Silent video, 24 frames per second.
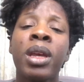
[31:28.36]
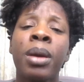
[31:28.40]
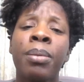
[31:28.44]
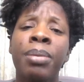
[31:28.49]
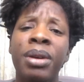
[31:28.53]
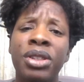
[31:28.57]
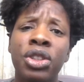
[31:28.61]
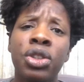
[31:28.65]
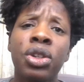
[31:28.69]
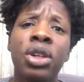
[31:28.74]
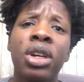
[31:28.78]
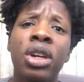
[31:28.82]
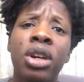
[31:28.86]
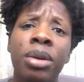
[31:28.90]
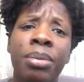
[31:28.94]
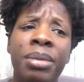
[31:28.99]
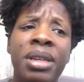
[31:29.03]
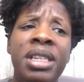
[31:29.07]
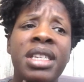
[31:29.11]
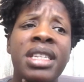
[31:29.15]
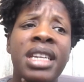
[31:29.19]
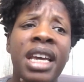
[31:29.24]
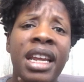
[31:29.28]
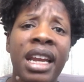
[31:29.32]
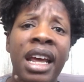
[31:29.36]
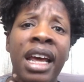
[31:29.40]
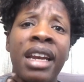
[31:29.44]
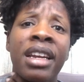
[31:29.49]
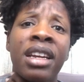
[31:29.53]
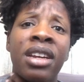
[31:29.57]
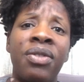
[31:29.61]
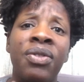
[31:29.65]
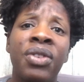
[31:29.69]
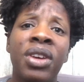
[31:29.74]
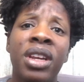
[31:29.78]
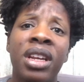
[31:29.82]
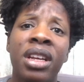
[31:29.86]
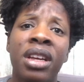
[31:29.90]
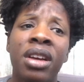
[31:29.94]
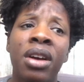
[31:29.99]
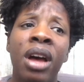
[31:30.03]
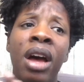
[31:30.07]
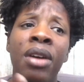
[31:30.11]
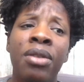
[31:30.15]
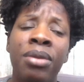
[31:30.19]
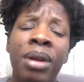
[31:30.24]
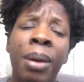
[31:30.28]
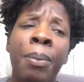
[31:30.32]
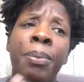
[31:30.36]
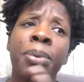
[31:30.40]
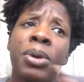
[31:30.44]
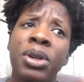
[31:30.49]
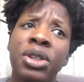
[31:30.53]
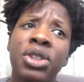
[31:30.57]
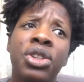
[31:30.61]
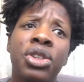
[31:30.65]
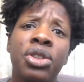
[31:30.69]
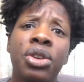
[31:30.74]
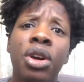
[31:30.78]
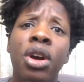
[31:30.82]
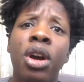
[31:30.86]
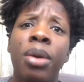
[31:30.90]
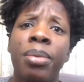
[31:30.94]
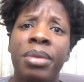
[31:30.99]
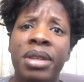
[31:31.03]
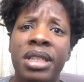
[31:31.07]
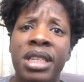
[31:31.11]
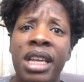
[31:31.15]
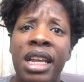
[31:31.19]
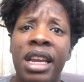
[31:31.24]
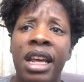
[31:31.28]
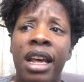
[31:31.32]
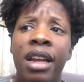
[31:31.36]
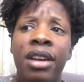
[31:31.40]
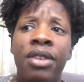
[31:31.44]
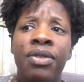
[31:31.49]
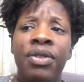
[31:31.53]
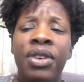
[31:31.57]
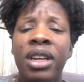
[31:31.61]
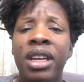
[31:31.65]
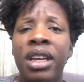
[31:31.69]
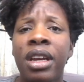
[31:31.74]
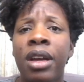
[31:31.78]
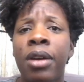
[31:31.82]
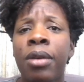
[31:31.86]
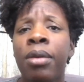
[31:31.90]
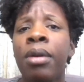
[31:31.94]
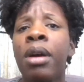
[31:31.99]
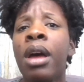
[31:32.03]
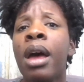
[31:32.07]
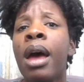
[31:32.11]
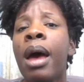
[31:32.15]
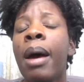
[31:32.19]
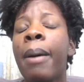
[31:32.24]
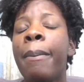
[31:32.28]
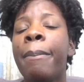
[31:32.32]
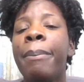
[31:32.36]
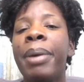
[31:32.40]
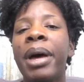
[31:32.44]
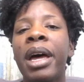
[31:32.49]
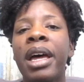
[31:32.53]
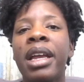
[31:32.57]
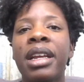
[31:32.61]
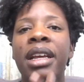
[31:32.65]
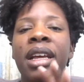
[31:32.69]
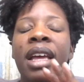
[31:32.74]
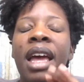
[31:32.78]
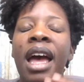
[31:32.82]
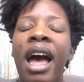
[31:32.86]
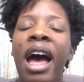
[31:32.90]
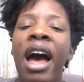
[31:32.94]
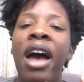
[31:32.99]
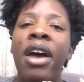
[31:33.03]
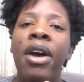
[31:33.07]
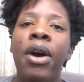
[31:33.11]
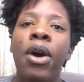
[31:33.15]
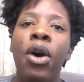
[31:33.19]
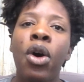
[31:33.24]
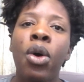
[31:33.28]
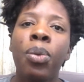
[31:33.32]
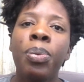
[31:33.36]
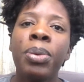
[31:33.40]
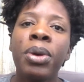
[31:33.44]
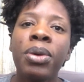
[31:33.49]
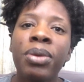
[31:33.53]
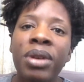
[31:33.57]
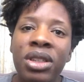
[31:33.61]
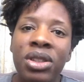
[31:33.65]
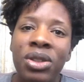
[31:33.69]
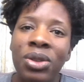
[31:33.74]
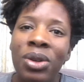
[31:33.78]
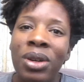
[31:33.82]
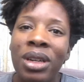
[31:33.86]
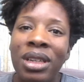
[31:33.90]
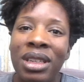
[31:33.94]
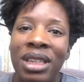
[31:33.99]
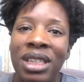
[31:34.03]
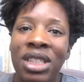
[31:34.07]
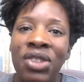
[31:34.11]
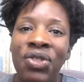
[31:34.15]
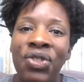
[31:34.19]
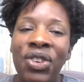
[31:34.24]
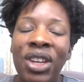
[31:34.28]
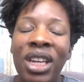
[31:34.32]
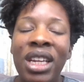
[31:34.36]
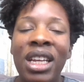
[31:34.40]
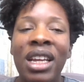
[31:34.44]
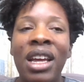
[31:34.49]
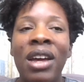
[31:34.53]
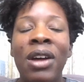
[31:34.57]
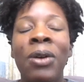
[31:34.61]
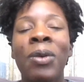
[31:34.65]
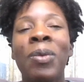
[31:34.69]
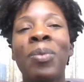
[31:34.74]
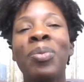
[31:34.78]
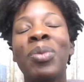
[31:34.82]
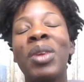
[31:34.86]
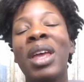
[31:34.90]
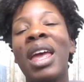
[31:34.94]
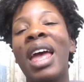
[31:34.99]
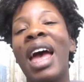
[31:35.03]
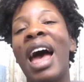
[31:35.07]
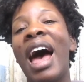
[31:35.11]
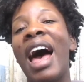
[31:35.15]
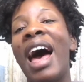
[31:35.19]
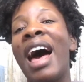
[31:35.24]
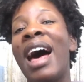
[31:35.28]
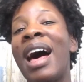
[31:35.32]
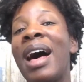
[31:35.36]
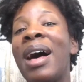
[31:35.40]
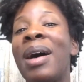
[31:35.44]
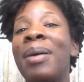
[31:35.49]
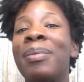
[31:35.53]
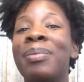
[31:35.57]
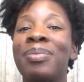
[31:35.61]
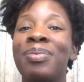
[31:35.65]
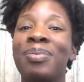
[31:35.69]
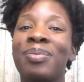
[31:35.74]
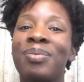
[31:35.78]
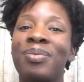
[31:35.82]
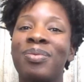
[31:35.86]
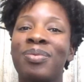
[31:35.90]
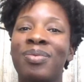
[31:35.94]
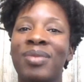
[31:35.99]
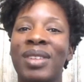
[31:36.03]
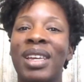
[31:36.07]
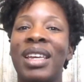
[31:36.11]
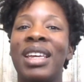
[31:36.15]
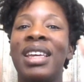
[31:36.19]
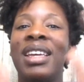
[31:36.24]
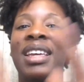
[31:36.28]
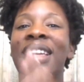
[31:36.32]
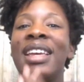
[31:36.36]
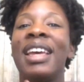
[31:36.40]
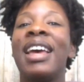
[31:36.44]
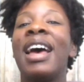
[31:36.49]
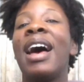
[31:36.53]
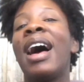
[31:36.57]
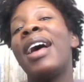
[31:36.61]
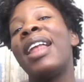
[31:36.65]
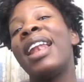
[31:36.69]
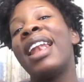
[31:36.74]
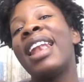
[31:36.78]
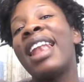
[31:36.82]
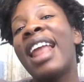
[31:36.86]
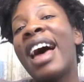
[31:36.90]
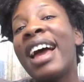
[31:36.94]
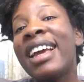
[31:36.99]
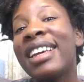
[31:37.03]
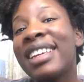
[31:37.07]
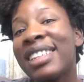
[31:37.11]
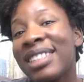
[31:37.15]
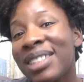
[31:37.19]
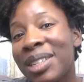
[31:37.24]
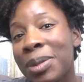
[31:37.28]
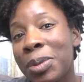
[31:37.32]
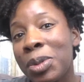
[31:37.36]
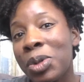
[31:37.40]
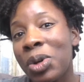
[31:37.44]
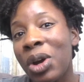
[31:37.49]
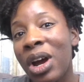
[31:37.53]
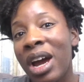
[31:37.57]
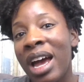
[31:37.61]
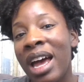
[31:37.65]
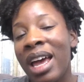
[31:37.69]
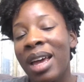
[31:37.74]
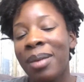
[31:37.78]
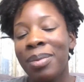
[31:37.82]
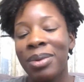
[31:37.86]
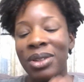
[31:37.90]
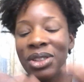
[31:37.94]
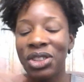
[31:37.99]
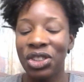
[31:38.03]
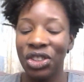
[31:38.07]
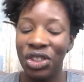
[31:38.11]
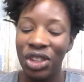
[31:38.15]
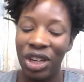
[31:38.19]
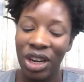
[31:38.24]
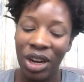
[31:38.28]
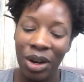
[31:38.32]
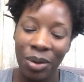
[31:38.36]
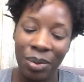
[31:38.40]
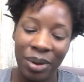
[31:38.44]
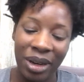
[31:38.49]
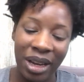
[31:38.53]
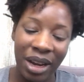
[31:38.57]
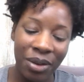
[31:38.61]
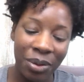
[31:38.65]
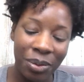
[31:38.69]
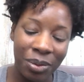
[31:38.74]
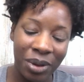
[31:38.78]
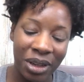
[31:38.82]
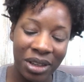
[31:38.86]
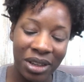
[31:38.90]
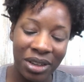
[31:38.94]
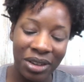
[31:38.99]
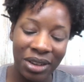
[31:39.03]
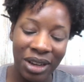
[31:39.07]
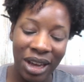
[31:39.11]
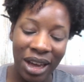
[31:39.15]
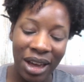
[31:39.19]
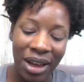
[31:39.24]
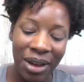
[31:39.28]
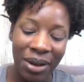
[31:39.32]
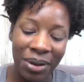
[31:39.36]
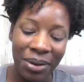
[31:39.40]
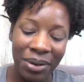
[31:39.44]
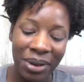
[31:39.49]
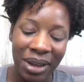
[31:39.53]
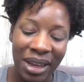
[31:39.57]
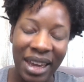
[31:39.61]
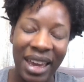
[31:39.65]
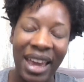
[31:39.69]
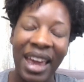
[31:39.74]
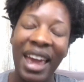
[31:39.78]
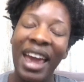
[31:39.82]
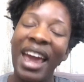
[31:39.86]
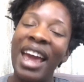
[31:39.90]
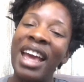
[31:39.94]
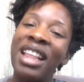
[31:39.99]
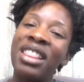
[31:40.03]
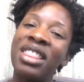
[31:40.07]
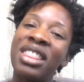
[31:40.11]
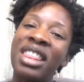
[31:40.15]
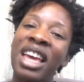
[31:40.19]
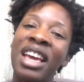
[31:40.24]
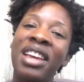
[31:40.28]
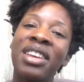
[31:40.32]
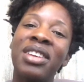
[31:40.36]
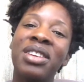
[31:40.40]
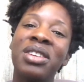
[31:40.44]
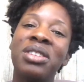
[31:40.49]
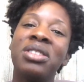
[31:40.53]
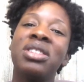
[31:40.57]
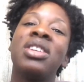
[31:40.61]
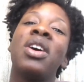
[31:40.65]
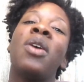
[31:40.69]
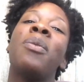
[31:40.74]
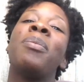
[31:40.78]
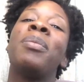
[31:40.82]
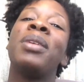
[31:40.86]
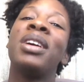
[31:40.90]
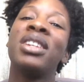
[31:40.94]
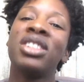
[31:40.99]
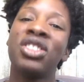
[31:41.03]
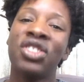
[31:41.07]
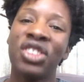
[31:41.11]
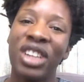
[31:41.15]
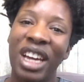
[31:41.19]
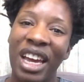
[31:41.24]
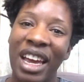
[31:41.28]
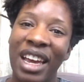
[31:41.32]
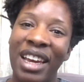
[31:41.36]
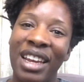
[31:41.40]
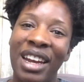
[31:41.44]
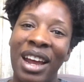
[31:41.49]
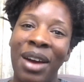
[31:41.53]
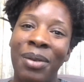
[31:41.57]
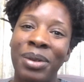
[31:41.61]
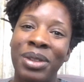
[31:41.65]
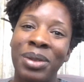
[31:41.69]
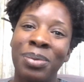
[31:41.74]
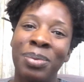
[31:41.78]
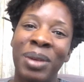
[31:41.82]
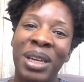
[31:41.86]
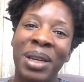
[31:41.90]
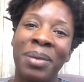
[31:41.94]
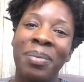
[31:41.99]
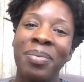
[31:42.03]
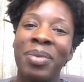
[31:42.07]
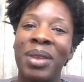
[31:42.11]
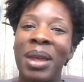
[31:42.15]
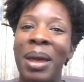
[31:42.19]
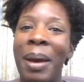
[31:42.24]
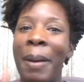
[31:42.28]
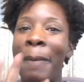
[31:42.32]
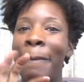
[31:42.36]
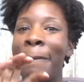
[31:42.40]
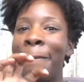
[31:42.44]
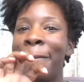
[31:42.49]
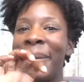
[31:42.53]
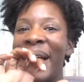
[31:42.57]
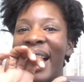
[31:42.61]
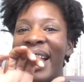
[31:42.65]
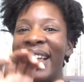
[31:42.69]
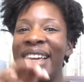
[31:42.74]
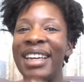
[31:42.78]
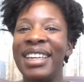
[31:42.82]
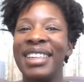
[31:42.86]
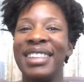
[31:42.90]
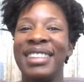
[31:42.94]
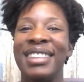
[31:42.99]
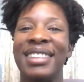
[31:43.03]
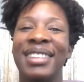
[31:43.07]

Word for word: But you'll hear me say that in the video. I, I'm pretty sure you heard me say that in the video. But I hope you enjoyed this video. Um, like and subscribe, share it with everyone you know, and thank you so much for hanging out with me. Bye.